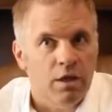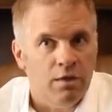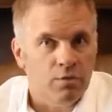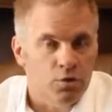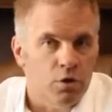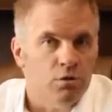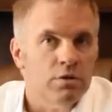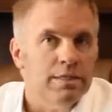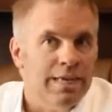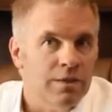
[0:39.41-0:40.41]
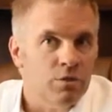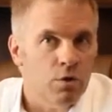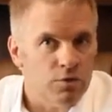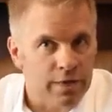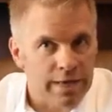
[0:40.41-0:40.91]
and if so, take
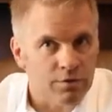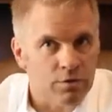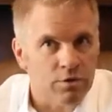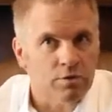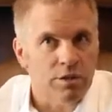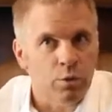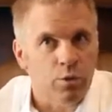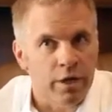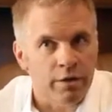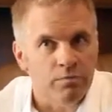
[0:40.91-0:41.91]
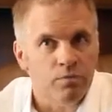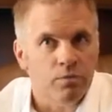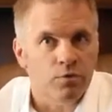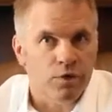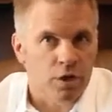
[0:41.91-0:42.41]
those assets, liquidate them,
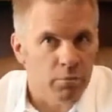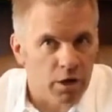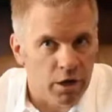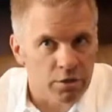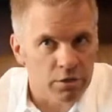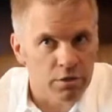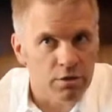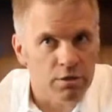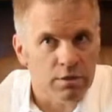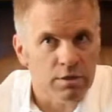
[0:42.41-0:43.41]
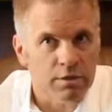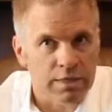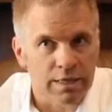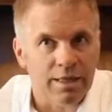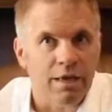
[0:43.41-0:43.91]
sell them at auction, and
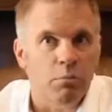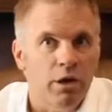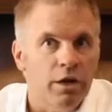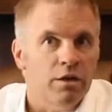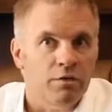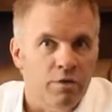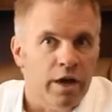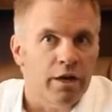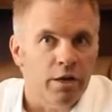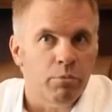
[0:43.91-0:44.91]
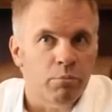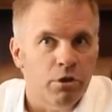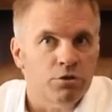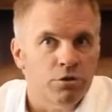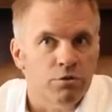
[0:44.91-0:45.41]
take that money and divide it up
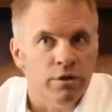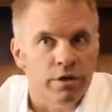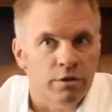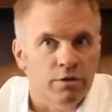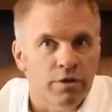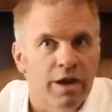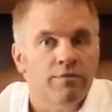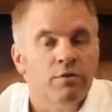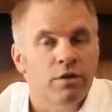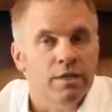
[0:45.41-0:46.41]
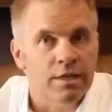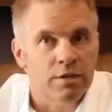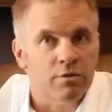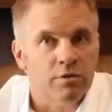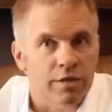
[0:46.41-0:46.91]
amongst your creditors after he
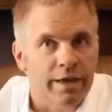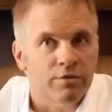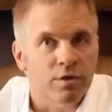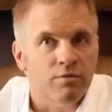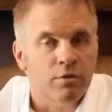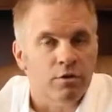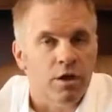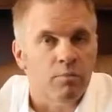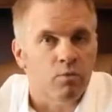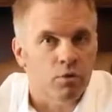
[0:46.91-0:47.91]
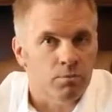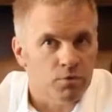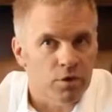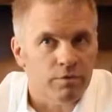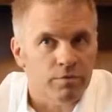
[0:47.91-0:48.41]
takes a slice off the top for
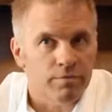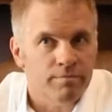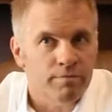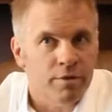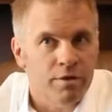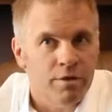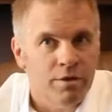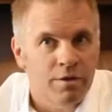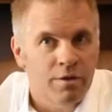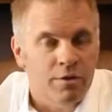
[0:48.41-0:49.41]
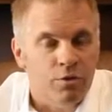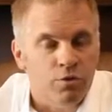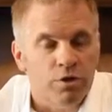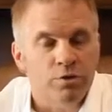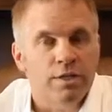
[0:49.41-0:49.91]
himself. The
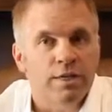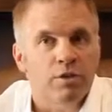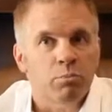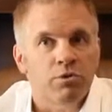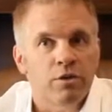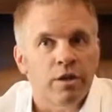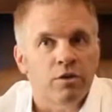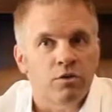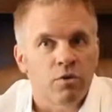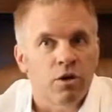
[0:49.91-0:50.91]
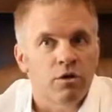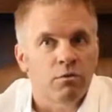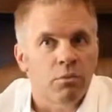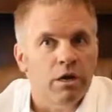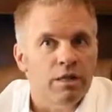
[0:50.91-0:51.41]
trustee takes a percentage of all
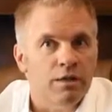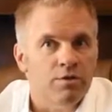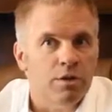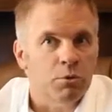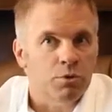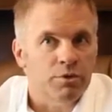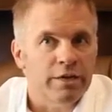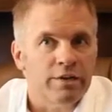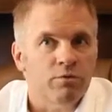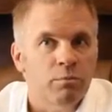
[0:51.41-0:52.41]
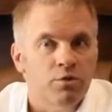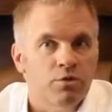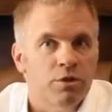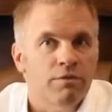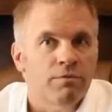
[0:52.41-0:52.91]
the money that he's able to attach from your
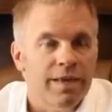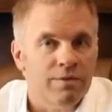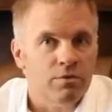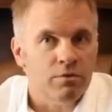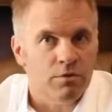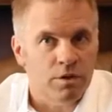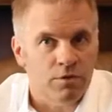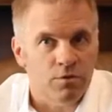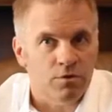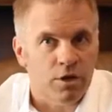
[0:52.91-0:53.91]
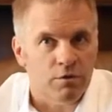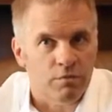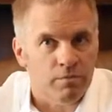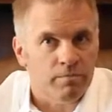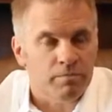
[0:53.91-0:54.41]
stuff. That's his incentive.